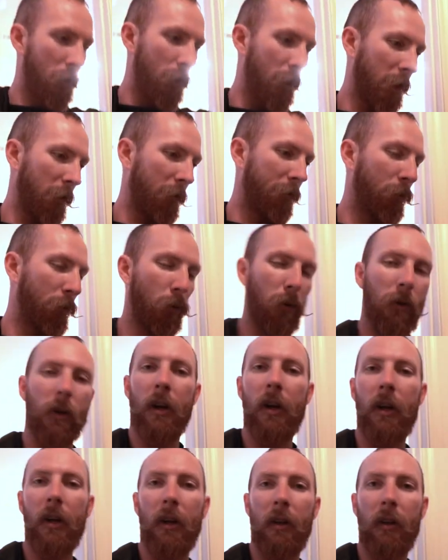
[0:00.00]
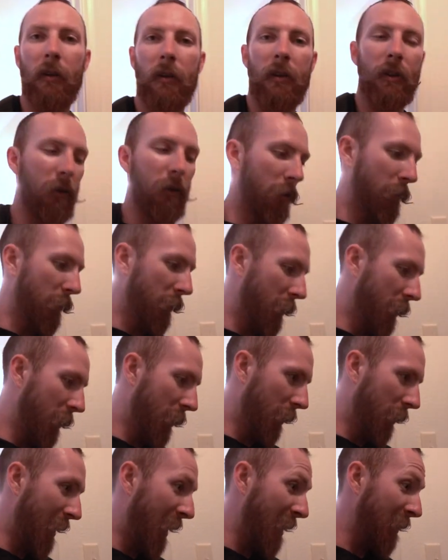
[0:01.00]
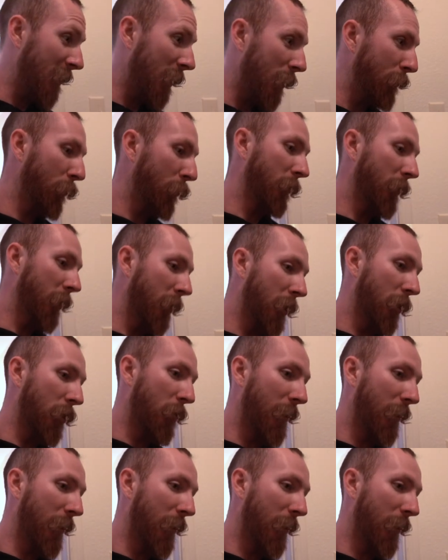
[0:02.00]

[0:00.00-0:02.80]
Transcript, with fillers: like floor cutting deal that we did the last time when we did the other